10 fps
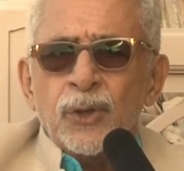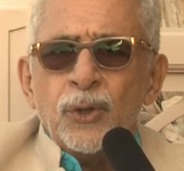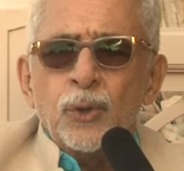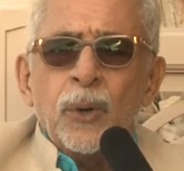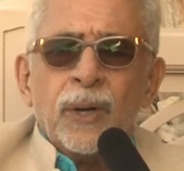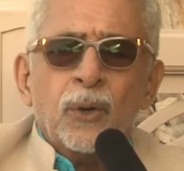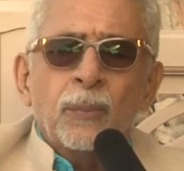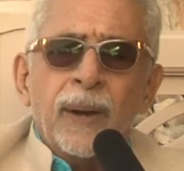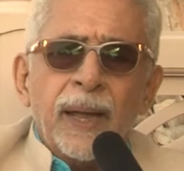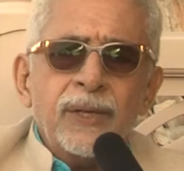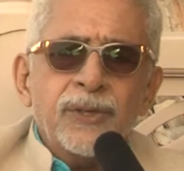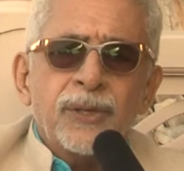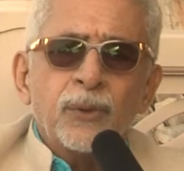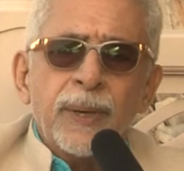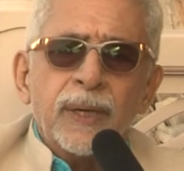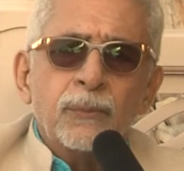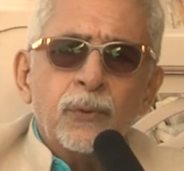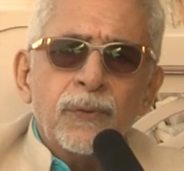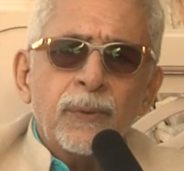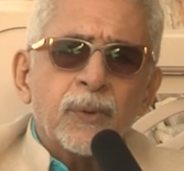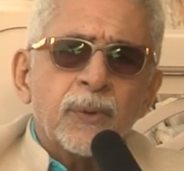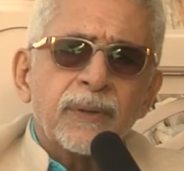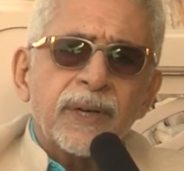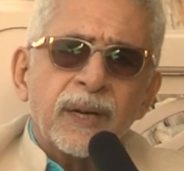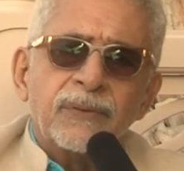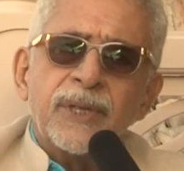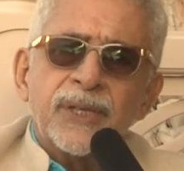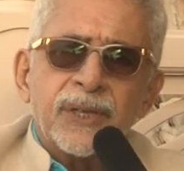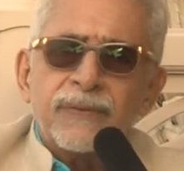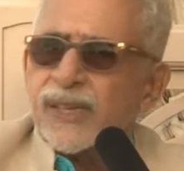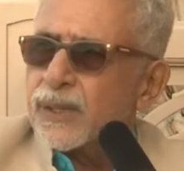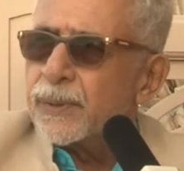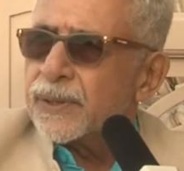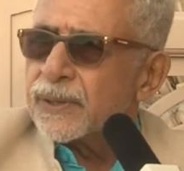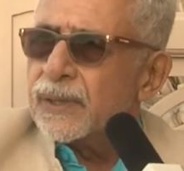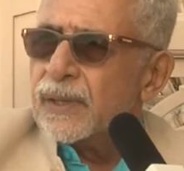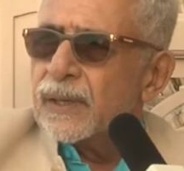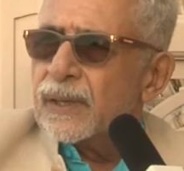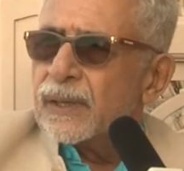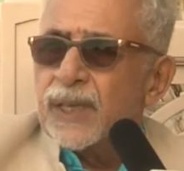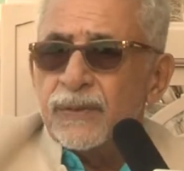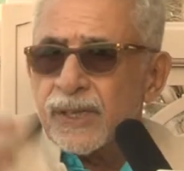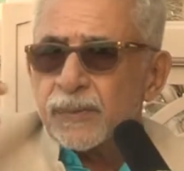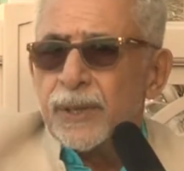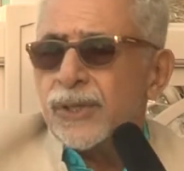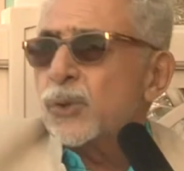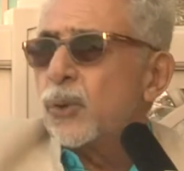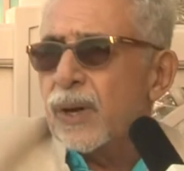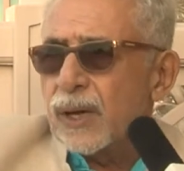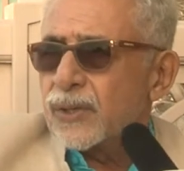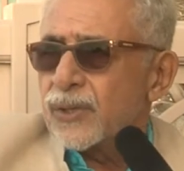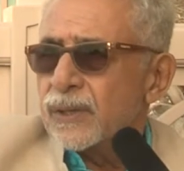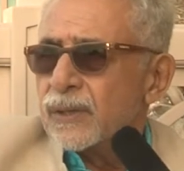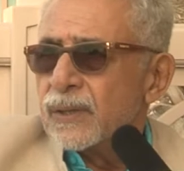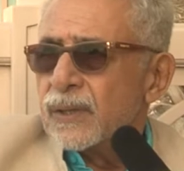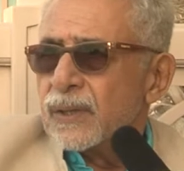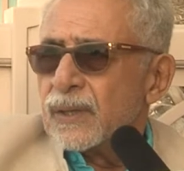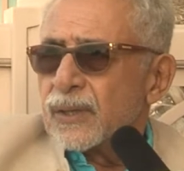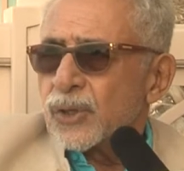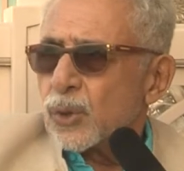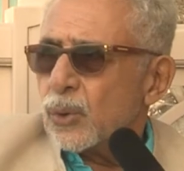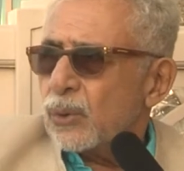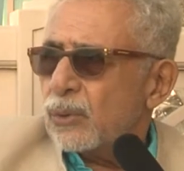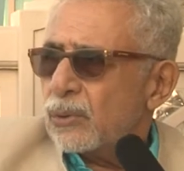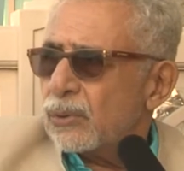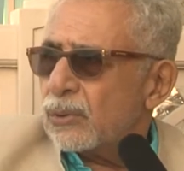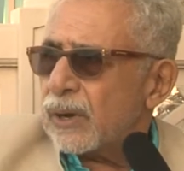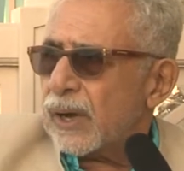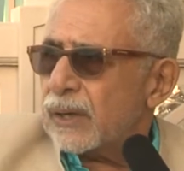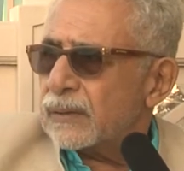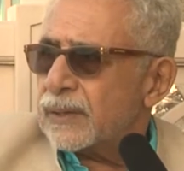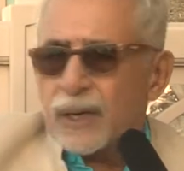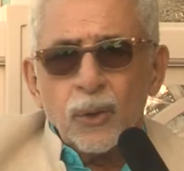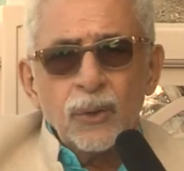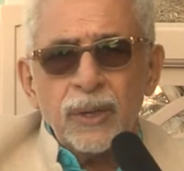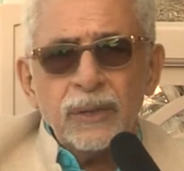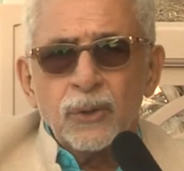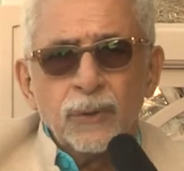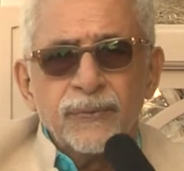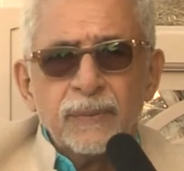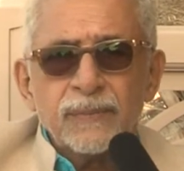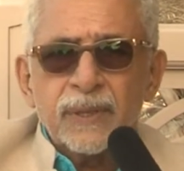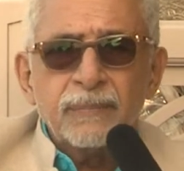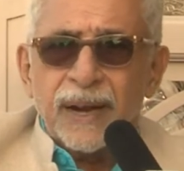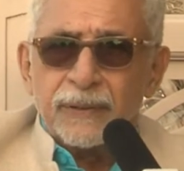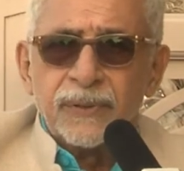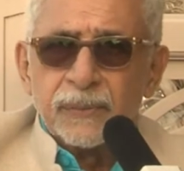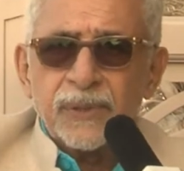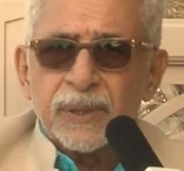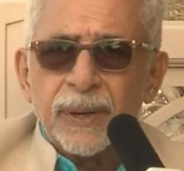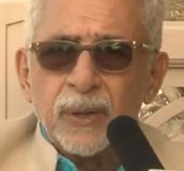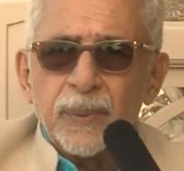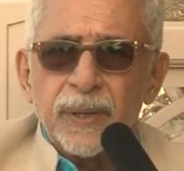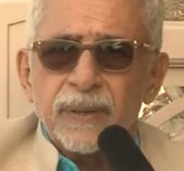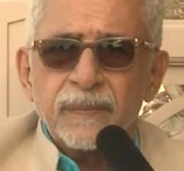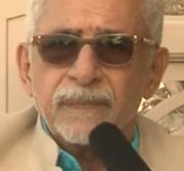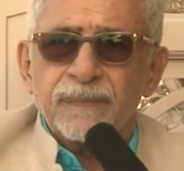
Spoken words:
You are obliged to make a movie which will recover its investment. The investment is so large. So there are only good films and bad films, in my opinion.